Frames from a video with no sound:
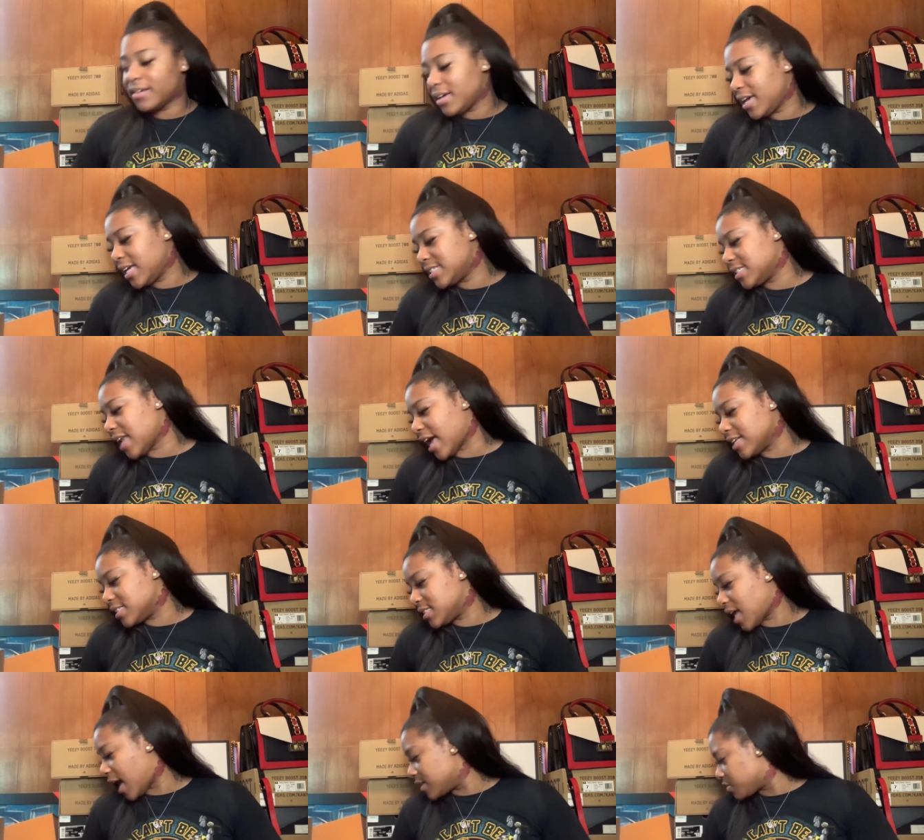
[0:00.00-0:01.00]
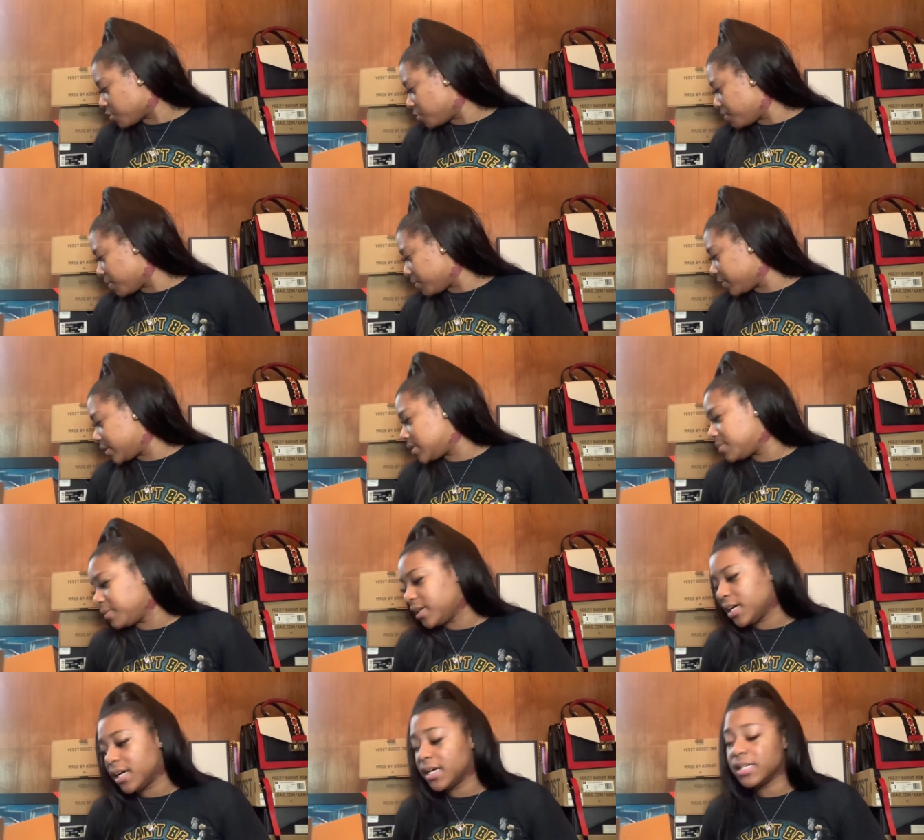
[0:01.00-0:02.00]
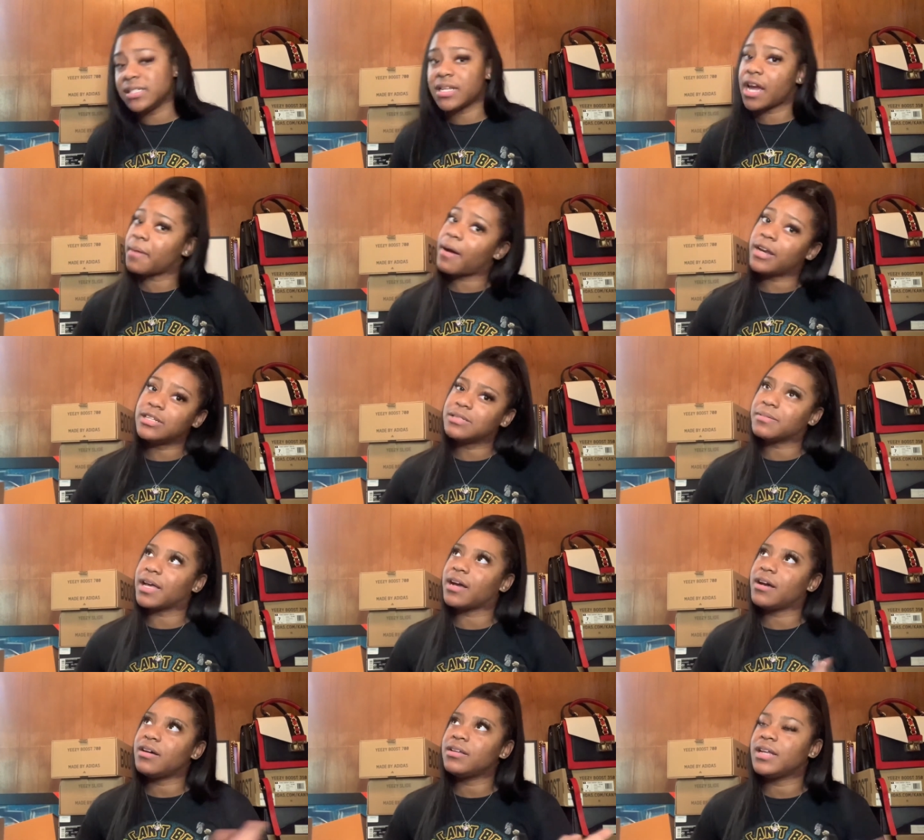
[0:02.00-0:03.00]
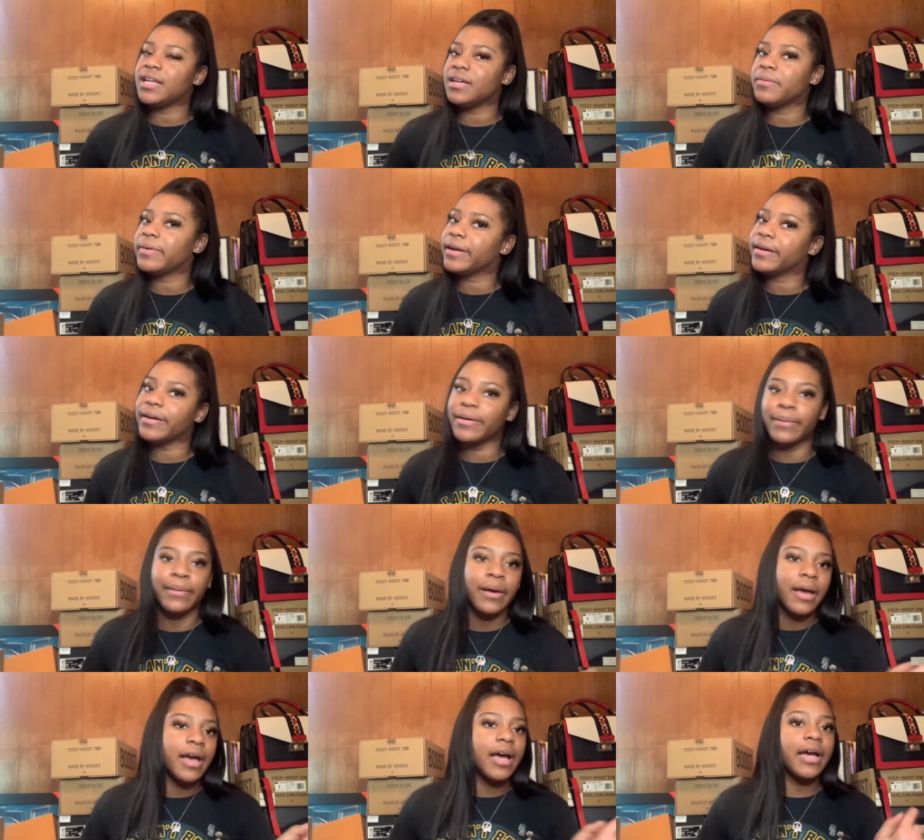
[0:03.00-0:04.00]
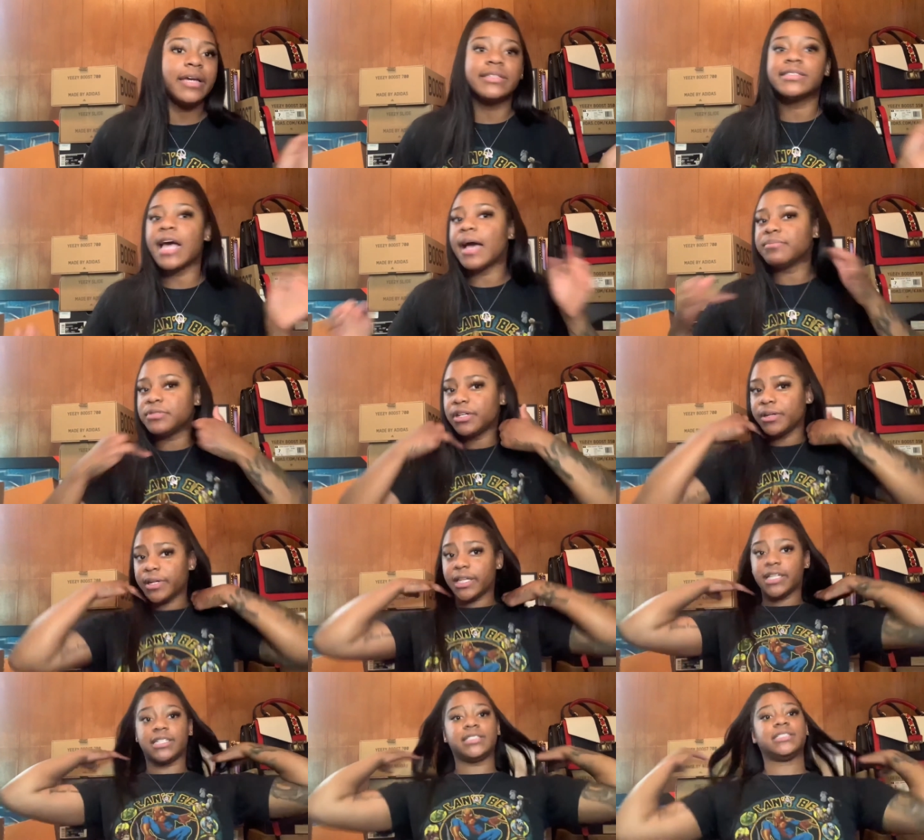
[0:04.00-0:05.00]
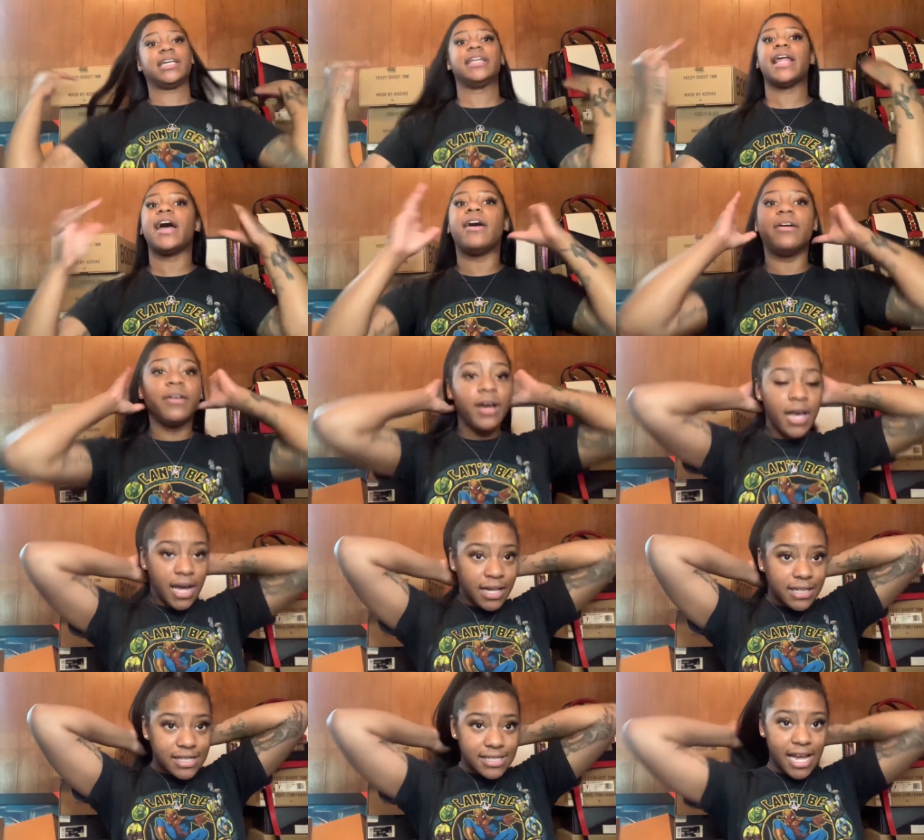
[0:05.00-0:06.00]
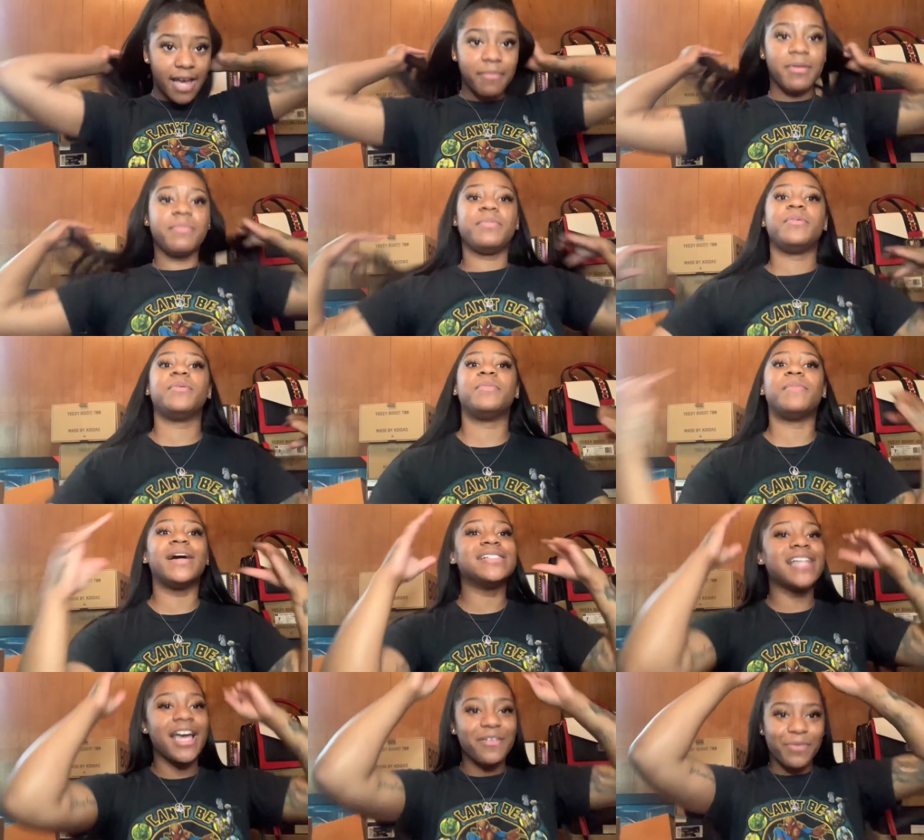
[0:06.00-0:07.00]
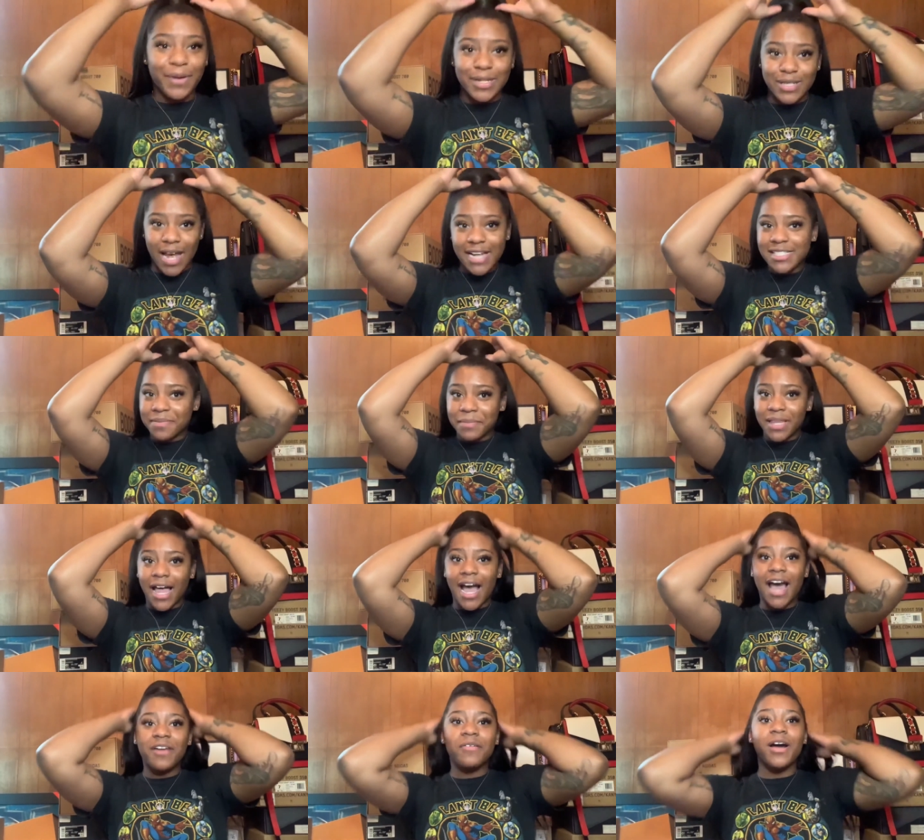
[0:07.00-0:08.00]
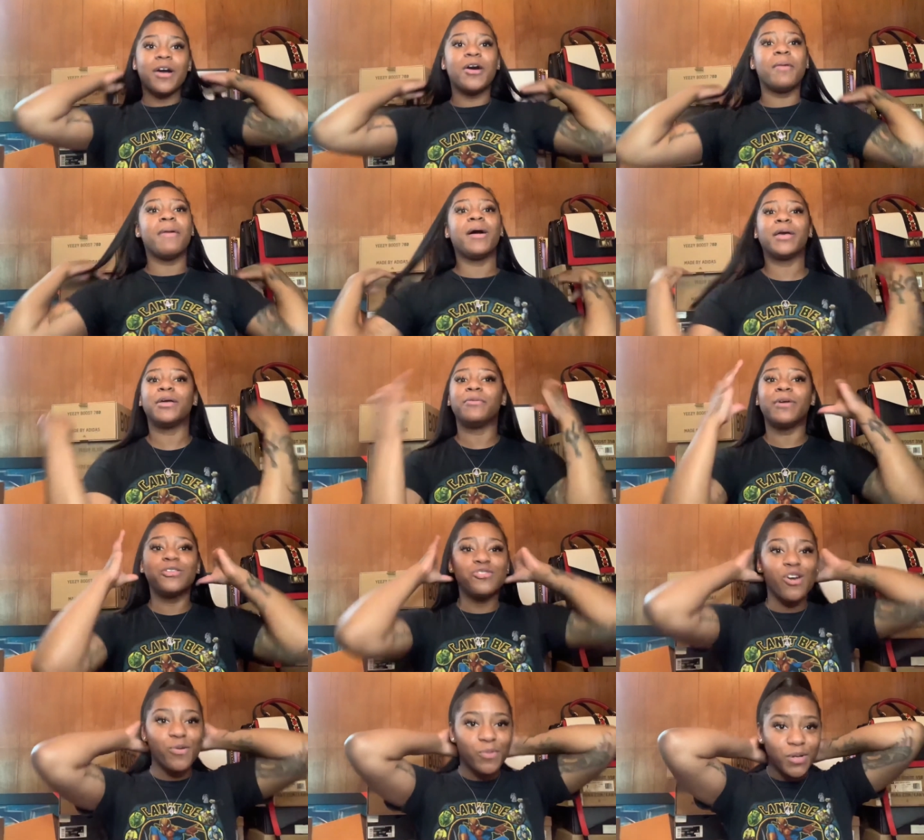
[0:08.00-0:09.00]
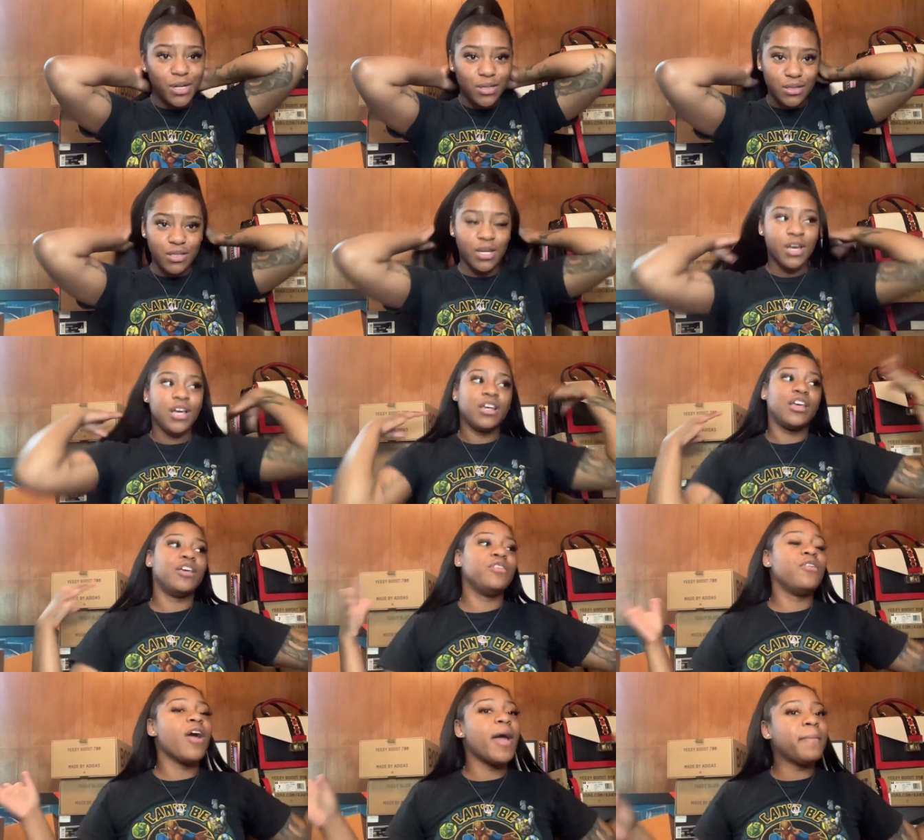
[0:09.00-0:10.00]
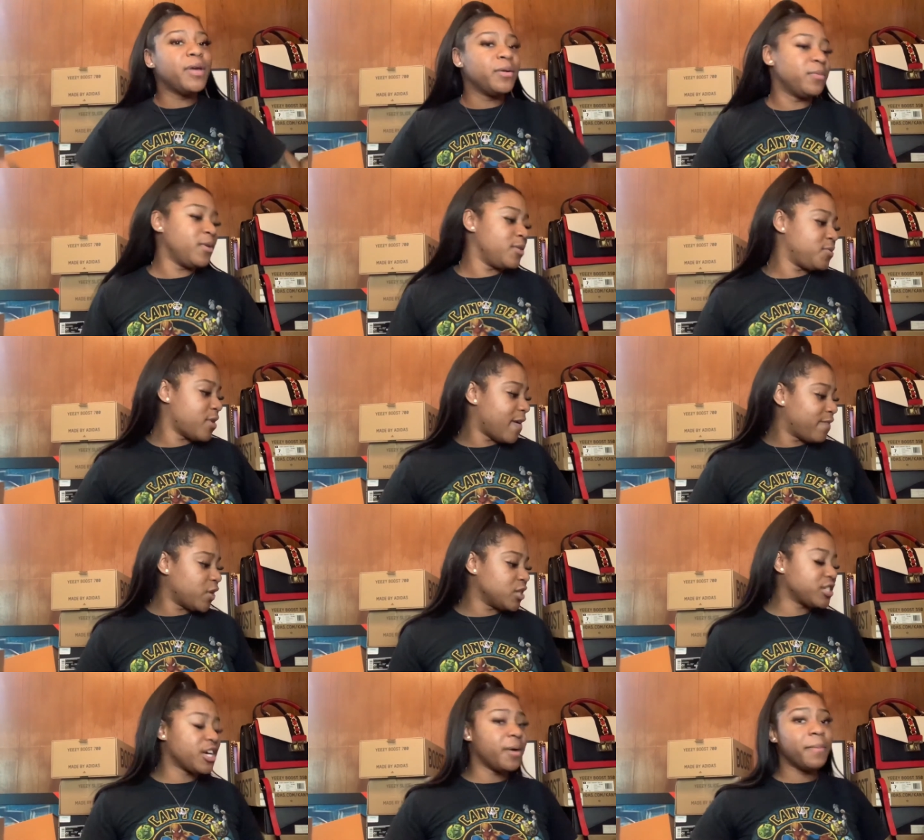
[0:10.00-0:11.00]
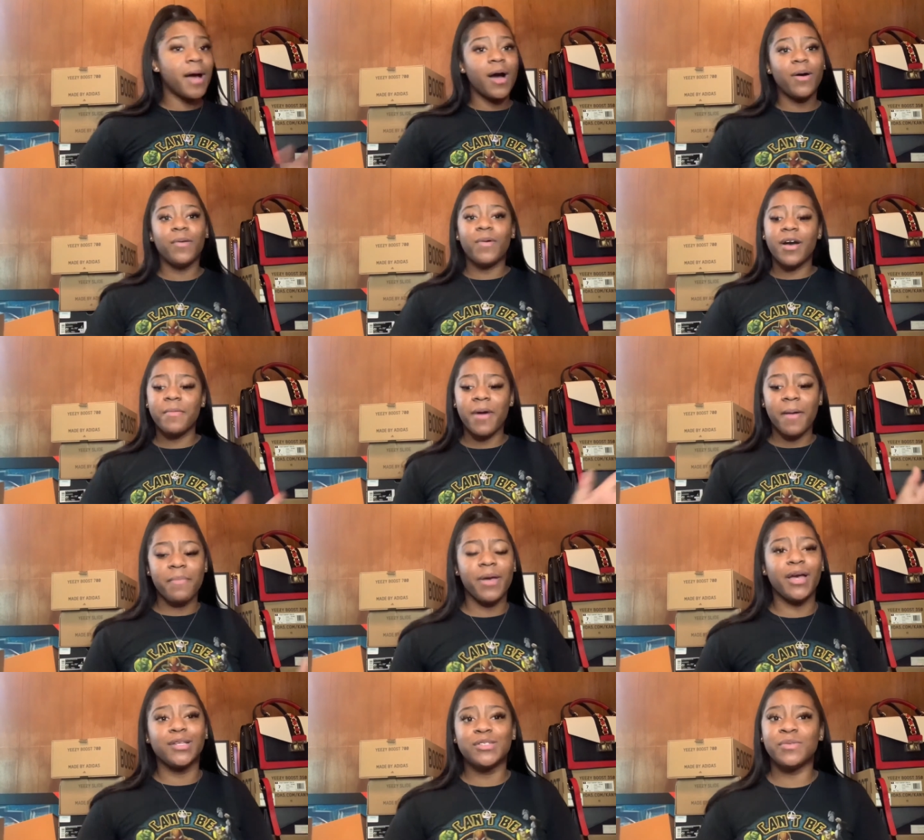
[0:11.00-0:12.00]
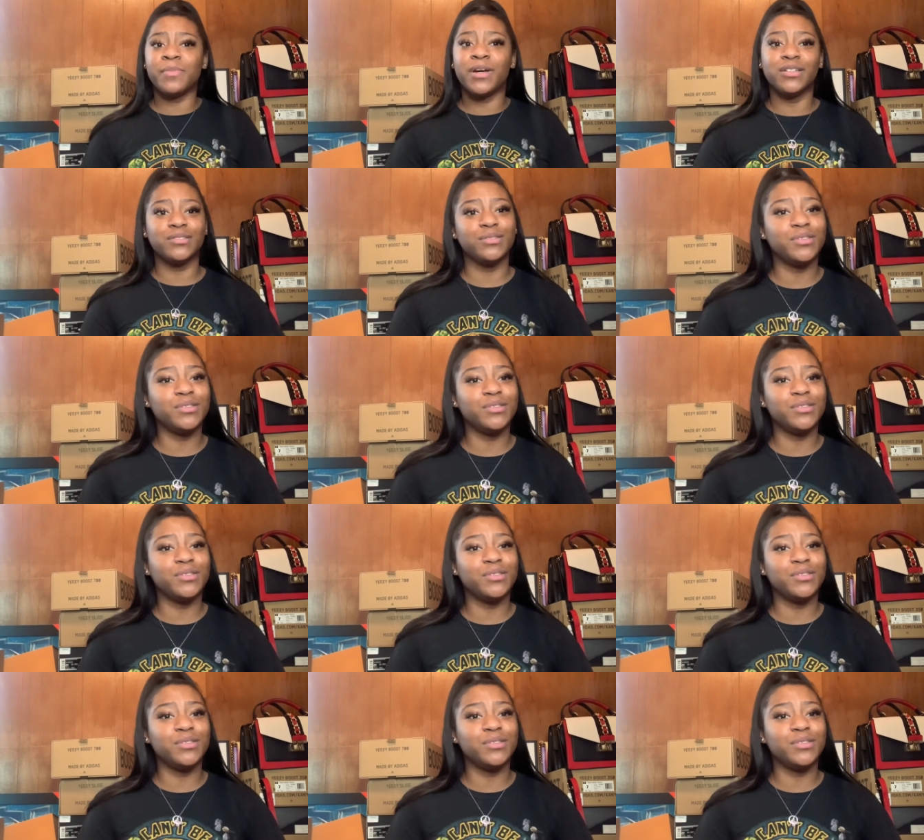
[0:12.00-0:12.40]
it's nice high school memories because everybody's like, oh, why you wearing high top dookies? And now the same people, my same friends are asking me like, how do I go about getting retro ones? Can you grab me the ones when they first come out? Why am I paying too much?